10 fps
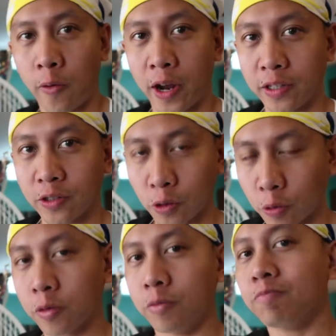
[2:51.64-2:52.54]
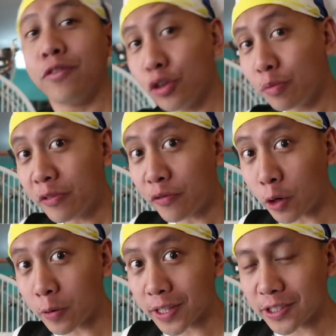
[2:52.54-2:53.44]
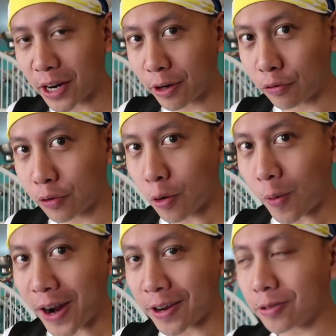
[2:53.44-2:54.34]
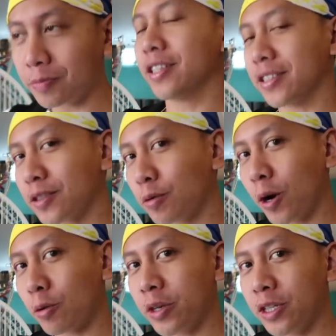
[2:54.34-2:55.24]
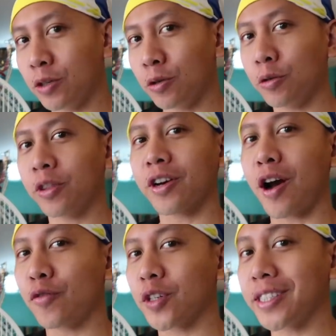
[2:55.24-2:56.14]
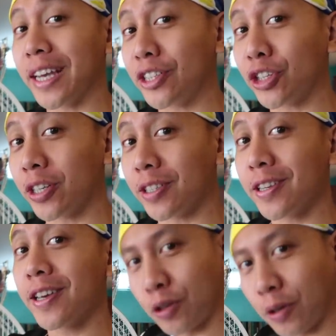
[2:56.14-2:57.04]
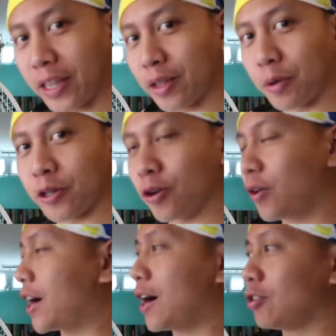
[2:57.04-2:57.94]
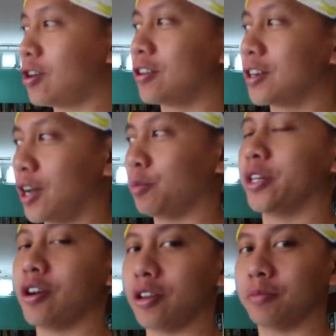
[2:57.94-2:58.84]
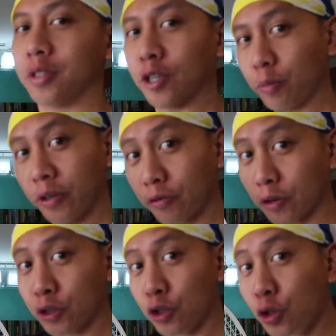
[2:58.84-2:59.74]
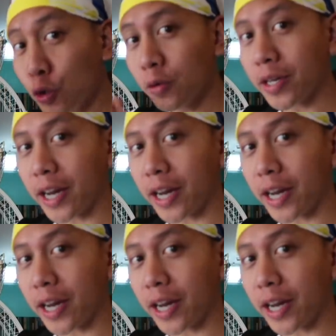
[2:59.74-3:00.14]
All right, so if you've been following this channel for a while, this is where we do the conversation to let the bird know how long I'll be gone. It'll be for 2